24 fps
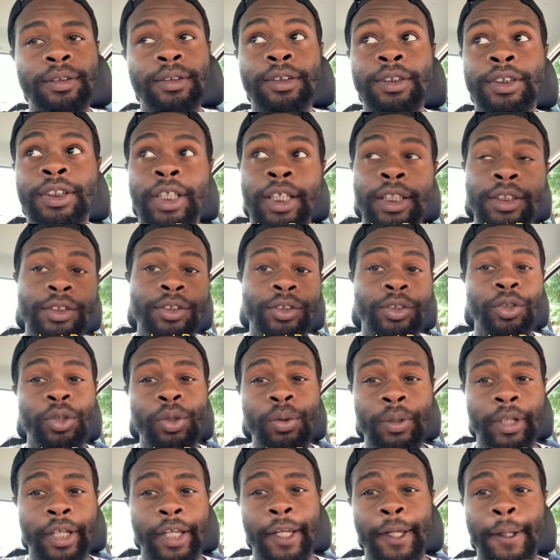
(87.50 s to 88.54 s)
just
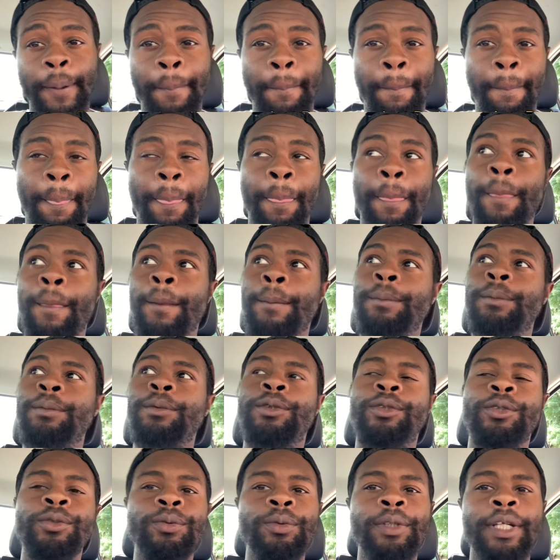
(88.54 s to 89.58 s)
doing it.
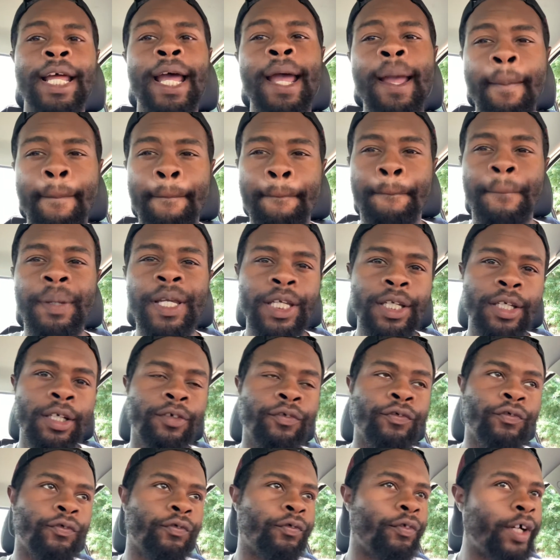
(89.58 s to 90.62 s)
Do not be
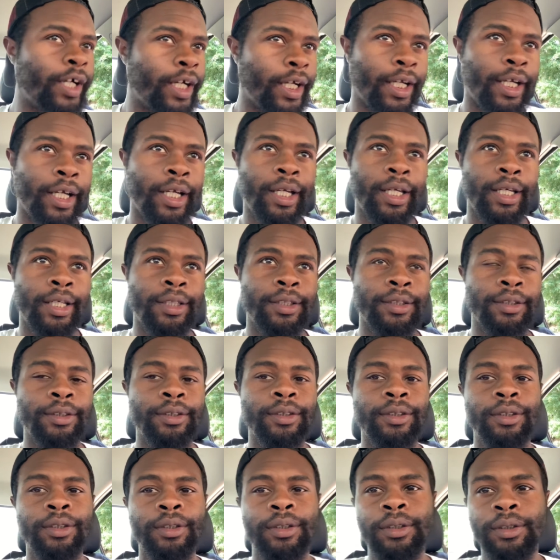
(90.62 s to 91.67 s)
afraid
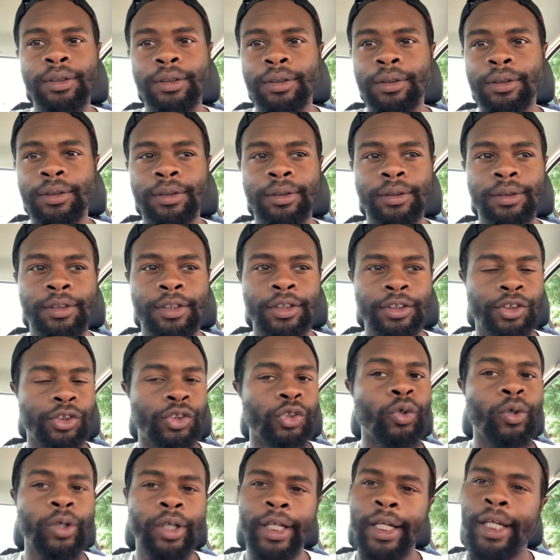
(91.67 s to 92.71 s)
to
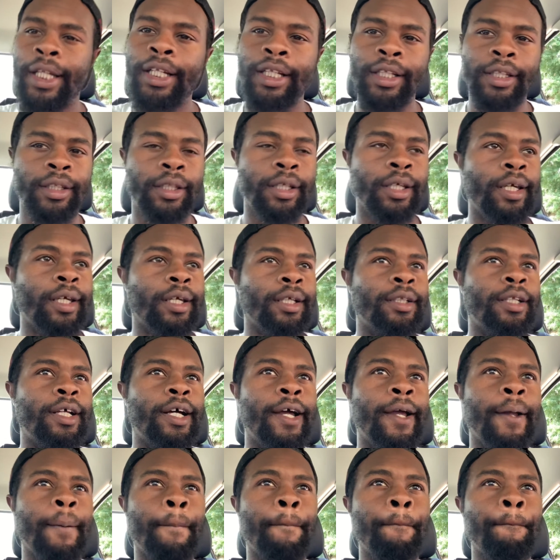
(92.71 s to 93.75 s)
start anything.
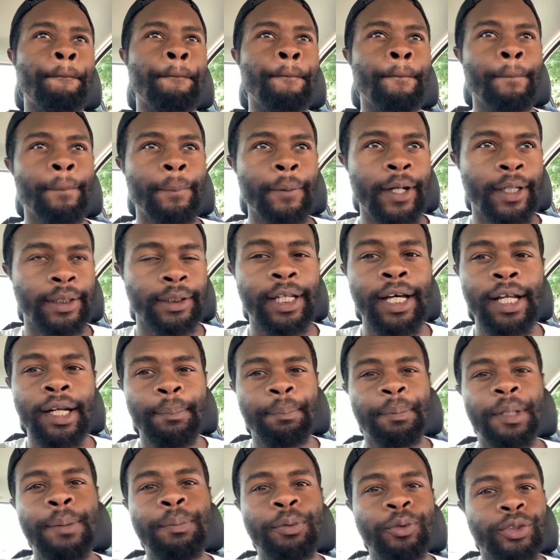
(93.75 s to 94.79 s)
Like, a lot
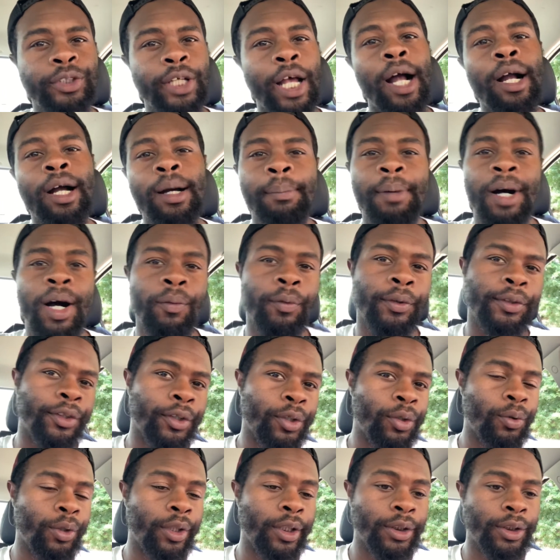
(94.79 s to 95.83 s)
of people talk about what they're
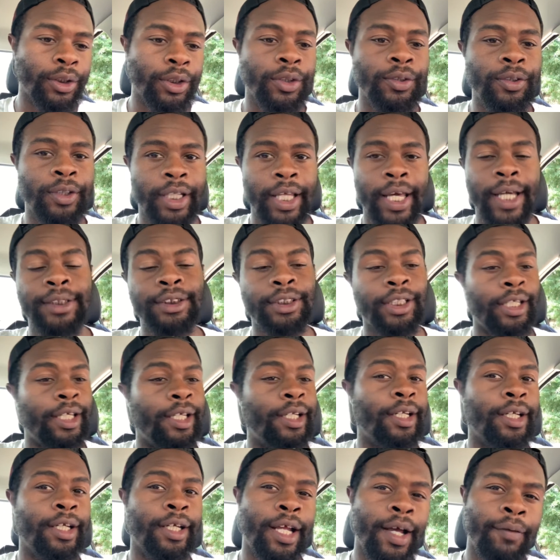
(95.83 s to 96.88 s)
going to do next
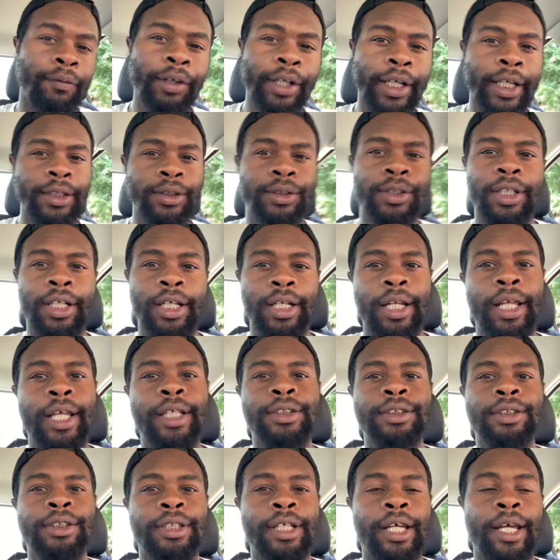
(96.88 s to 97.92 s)
and never get to the
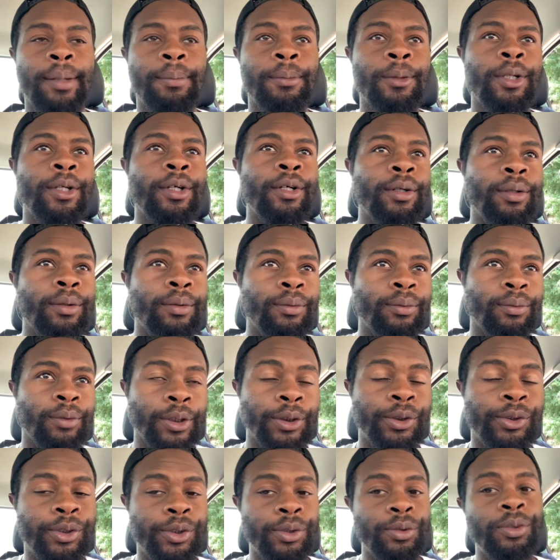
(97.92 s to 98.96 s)
next step.
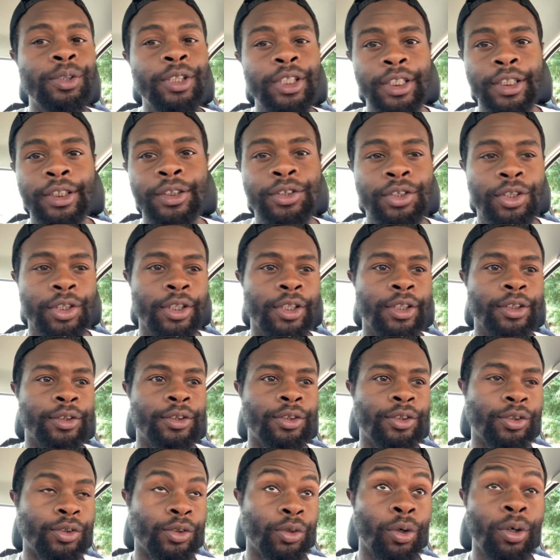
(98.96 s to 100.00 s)
What you need to
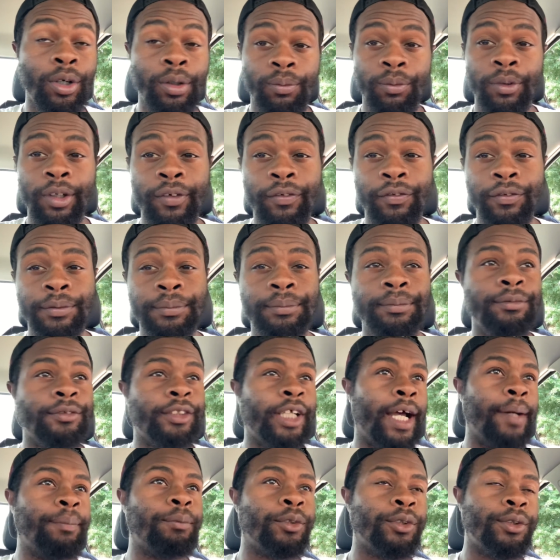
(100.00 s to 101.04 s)
start with
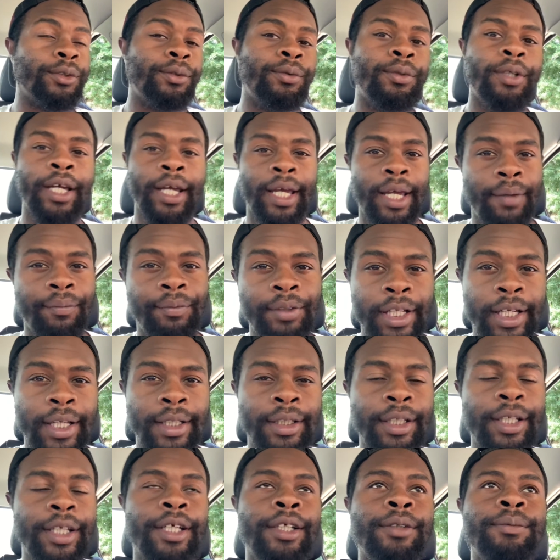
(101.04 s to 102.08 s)
after you have an
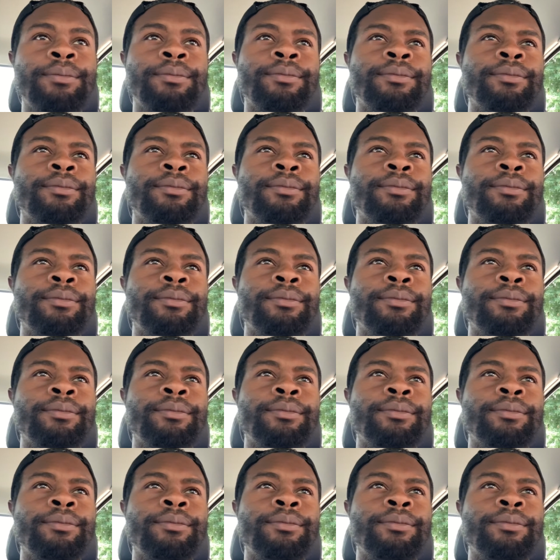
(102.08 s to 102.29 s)
idea,